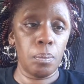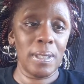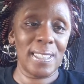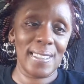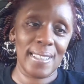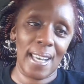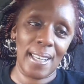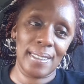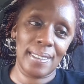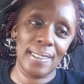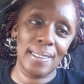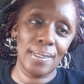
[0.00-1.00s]
because I
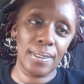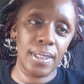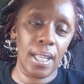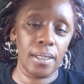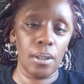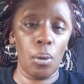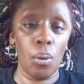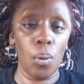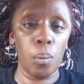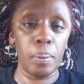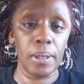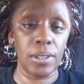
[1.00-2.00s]
looked at the
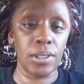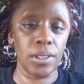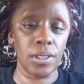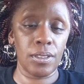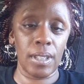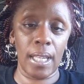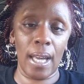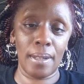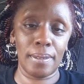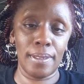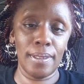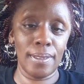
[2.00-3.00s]
whole picture and
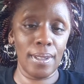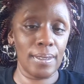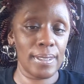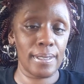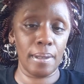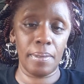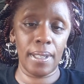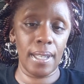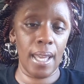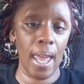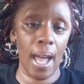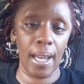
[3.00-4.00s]
it's something
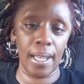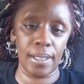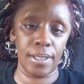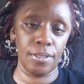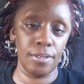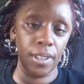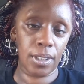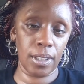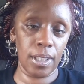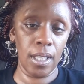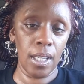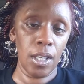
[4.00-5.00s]
that I had to
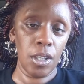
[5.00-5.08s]
really,